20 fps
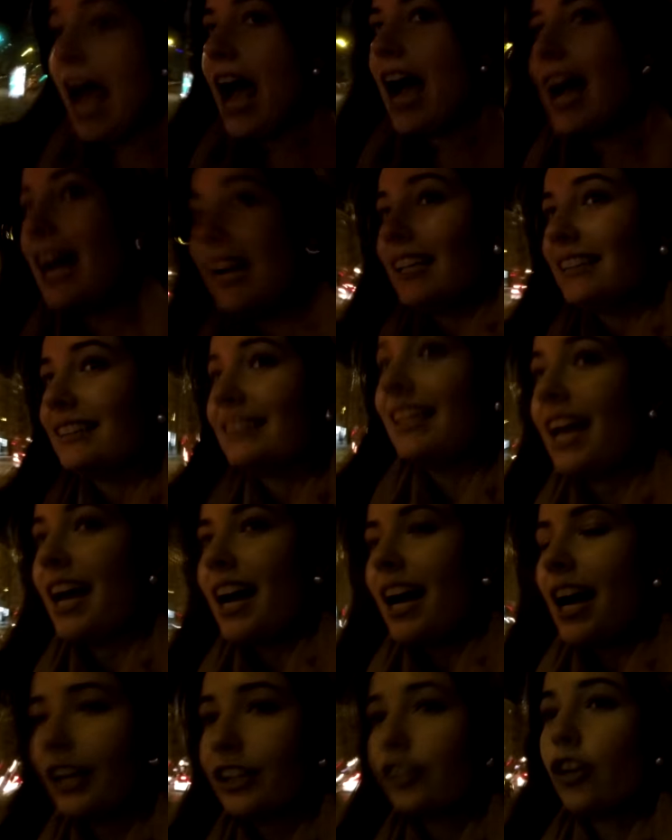And
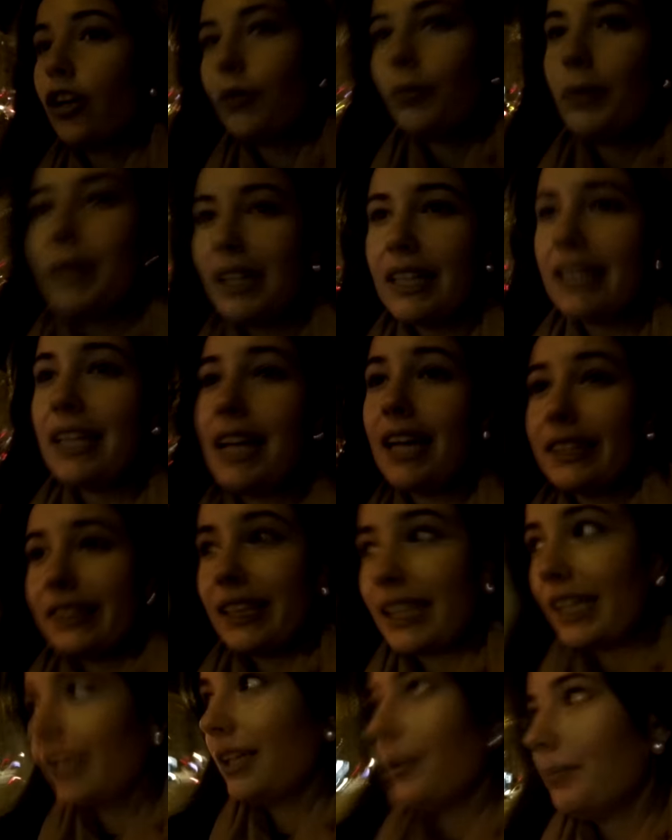I got really
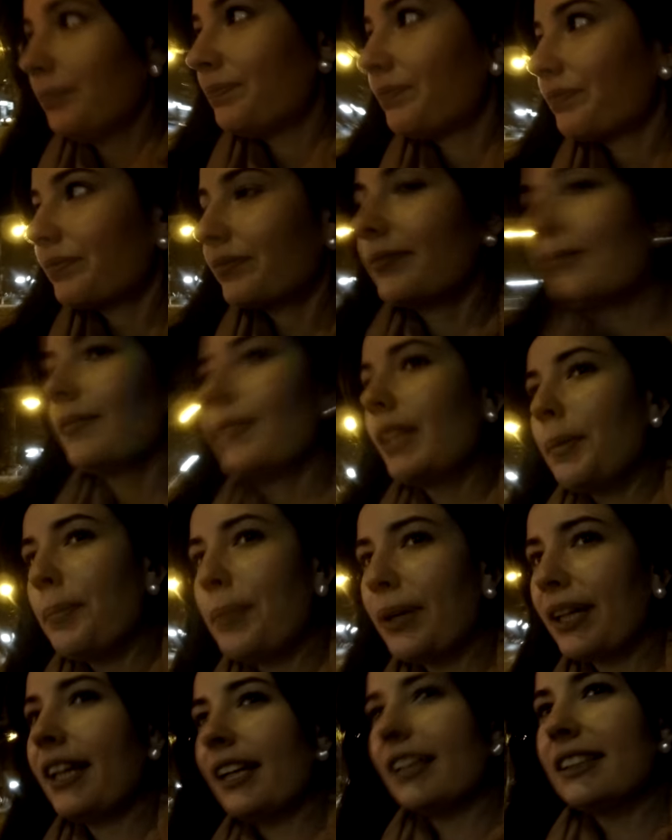lucky
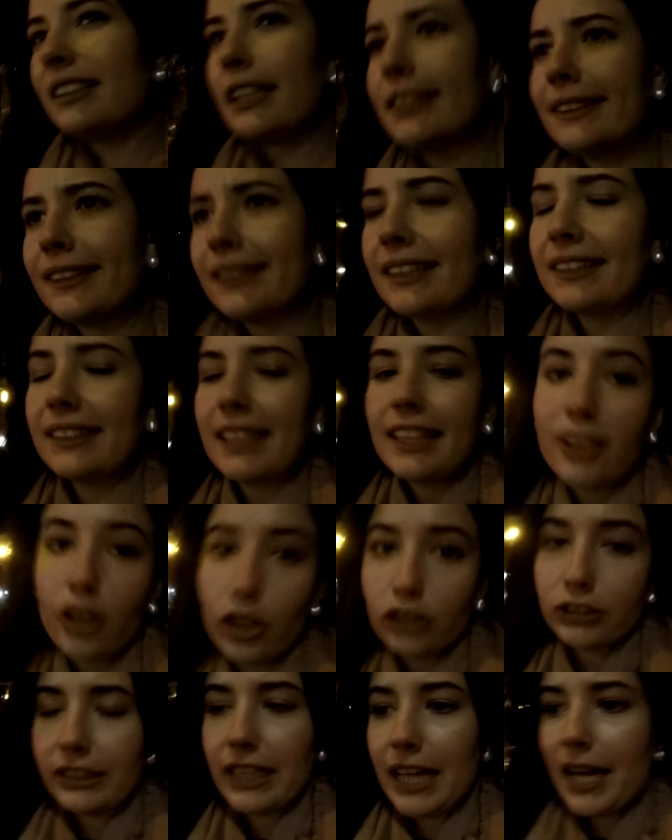because as soon as I
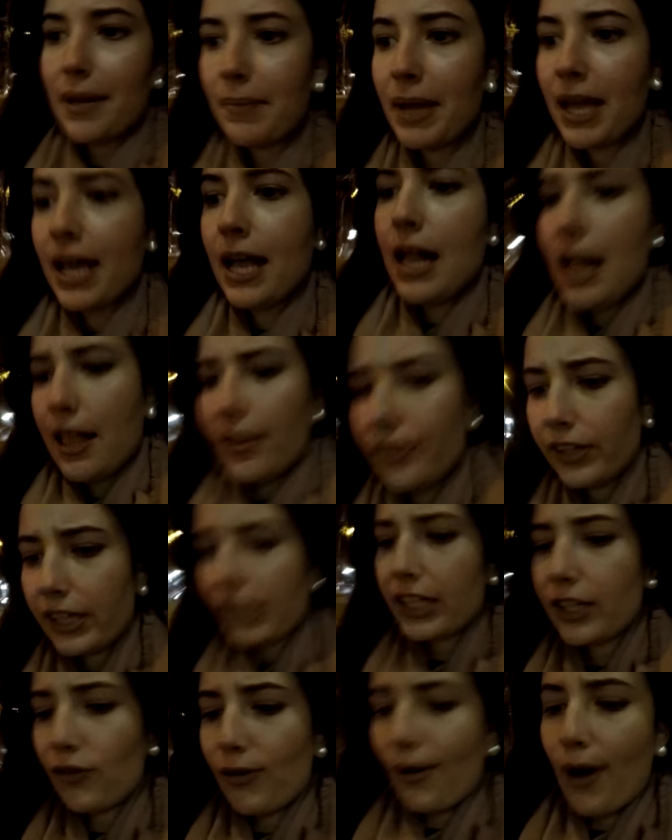got them,
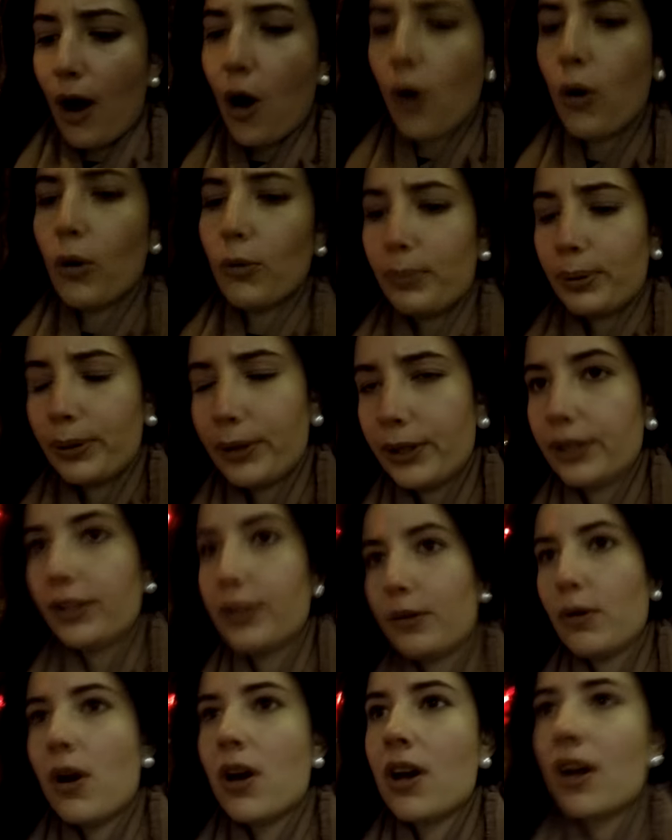they
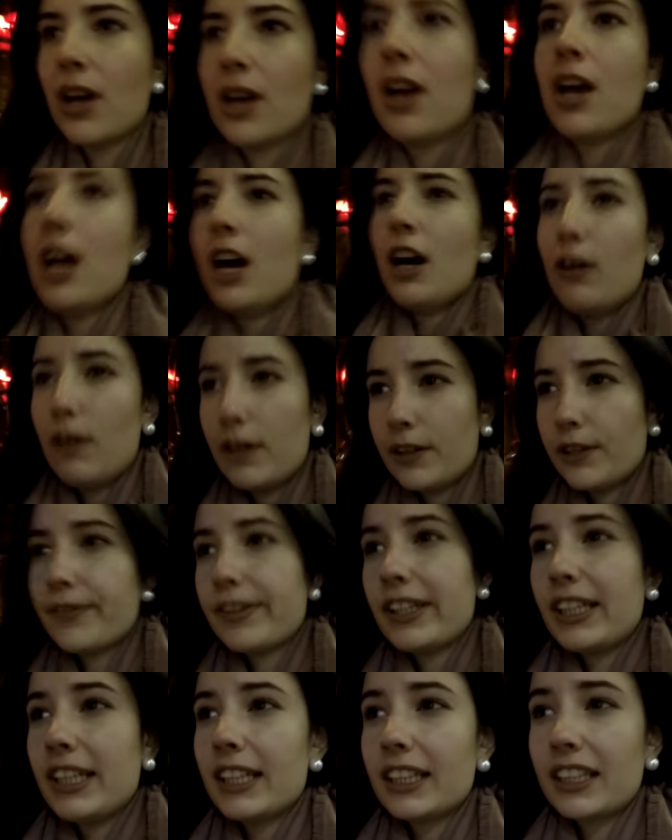opened. One of
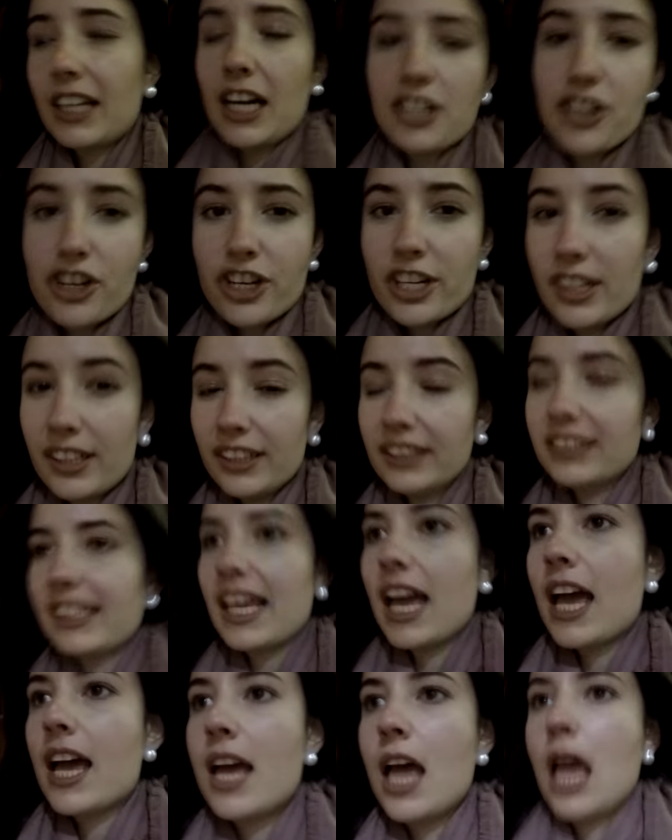the cashiers,
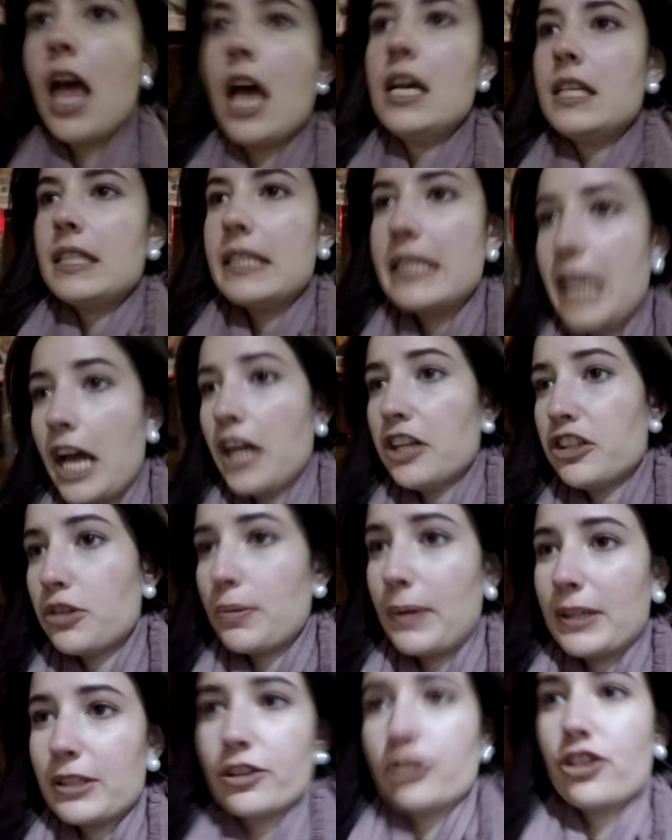so I just
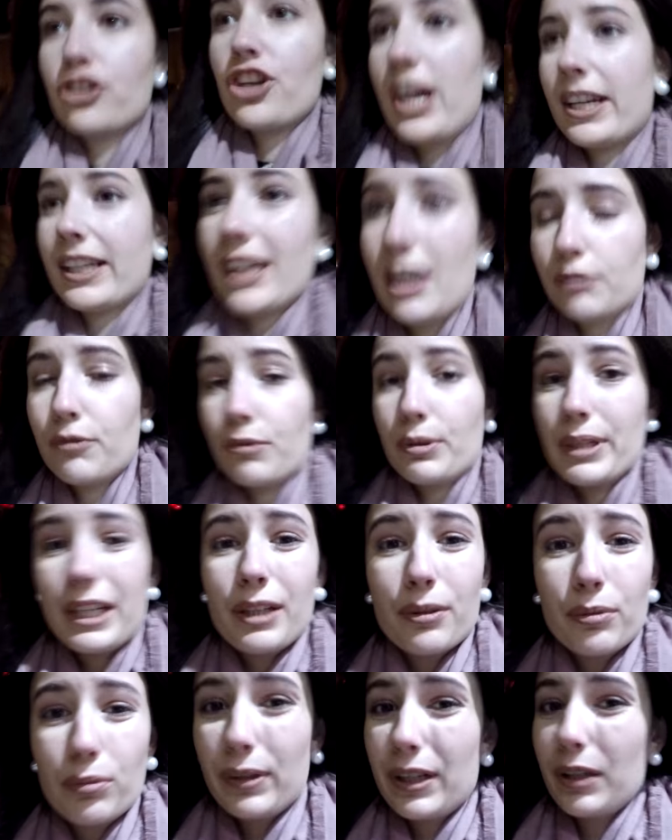went to the checkout
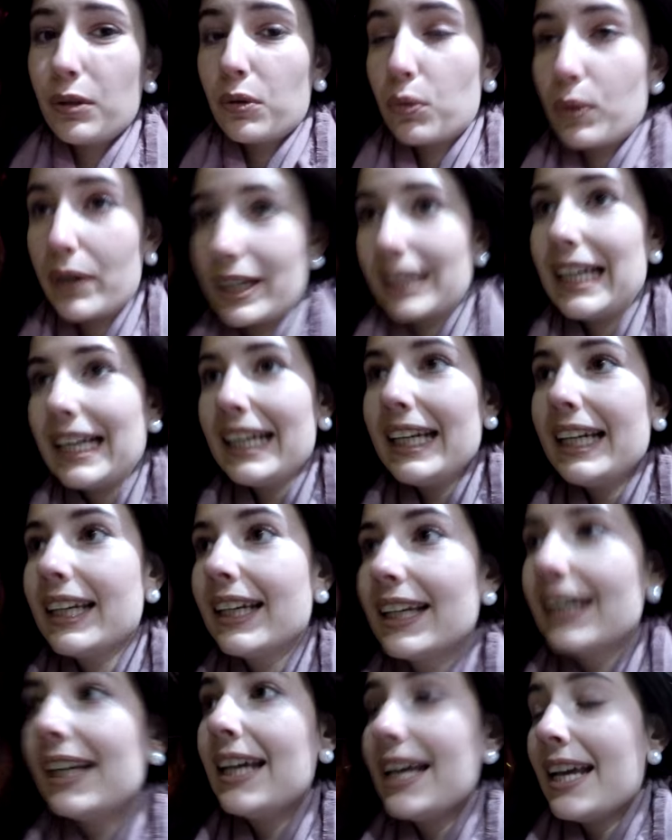real quickly.
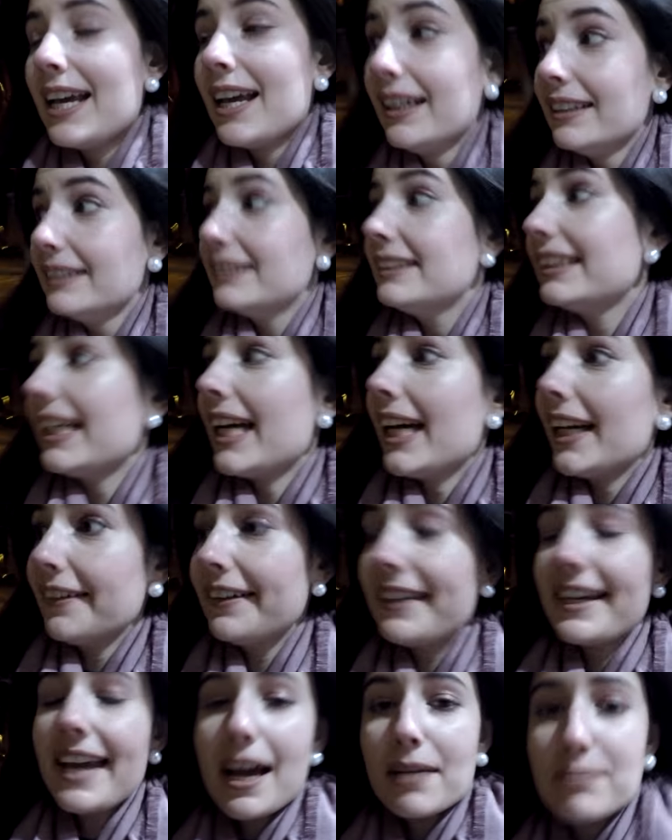So
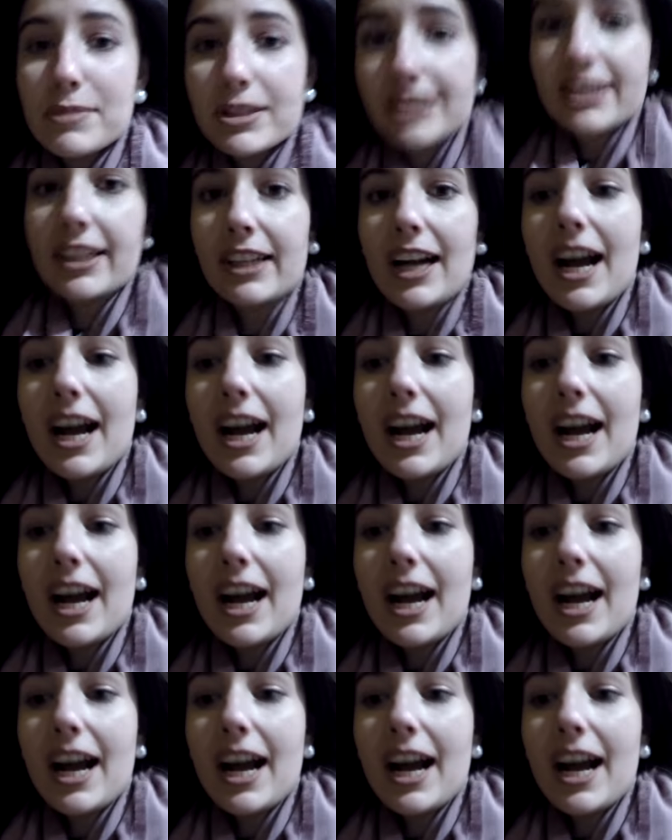yeah, I'm just gonna